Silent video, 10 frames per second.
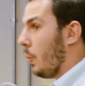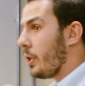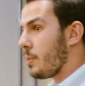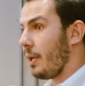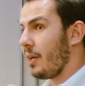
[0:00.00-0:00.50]

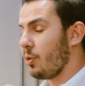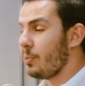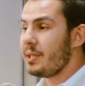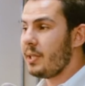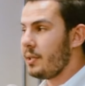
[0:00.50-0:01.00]
which platform
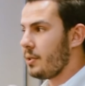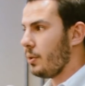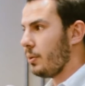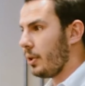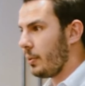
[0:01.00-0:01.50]
is easier
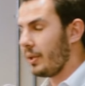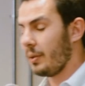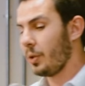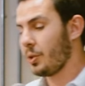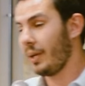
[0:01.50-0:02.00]
to work with
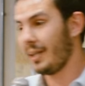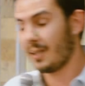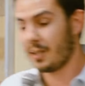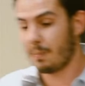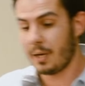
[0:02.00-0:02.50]
and which one has
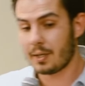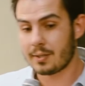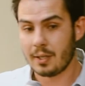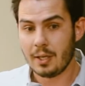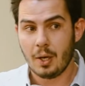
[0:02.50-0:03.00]
less bugs,